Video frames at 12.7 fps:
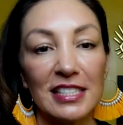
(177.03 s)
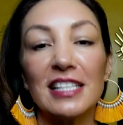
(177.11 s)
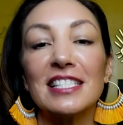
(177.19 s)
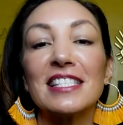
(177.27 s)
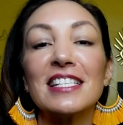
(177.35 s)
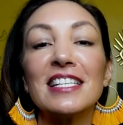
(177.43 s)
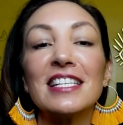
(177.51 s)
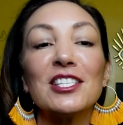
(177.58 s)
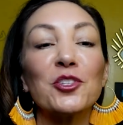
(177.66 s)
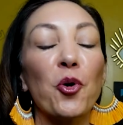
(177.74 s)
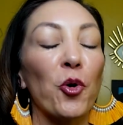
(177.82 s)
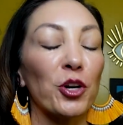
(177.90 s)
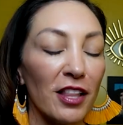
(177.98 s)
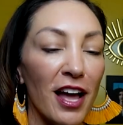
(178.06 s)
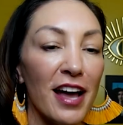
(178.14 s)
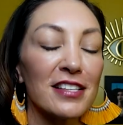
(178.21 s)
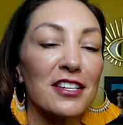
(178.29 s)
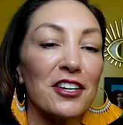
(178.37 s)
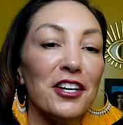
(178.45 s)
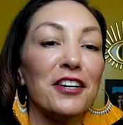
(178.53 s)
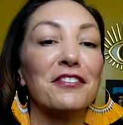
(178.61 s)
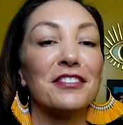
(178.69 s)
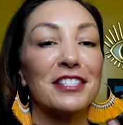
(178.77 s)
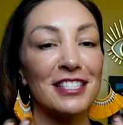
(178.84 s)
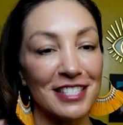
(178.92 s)
a disease or class
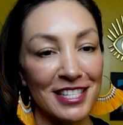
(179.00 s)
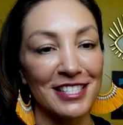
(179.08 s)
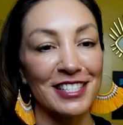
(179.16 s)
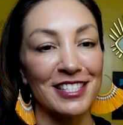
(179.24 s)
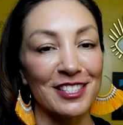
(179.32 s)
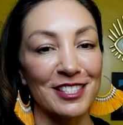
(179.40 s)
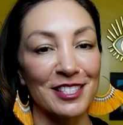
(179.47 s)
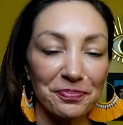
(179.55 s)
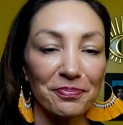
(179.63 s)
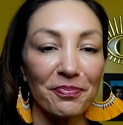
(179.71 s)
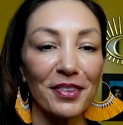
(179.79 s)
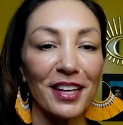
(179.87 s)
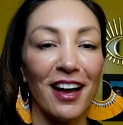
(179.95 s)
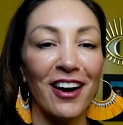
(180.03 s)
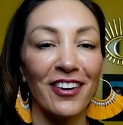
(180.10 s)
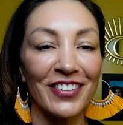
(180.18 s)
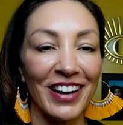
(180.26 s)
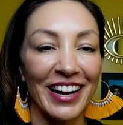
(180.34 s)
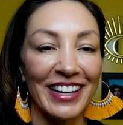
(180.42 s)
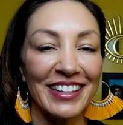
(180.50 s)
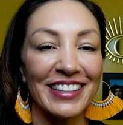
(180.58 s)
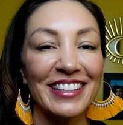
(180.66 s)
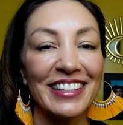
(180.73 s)
of diseases. All right,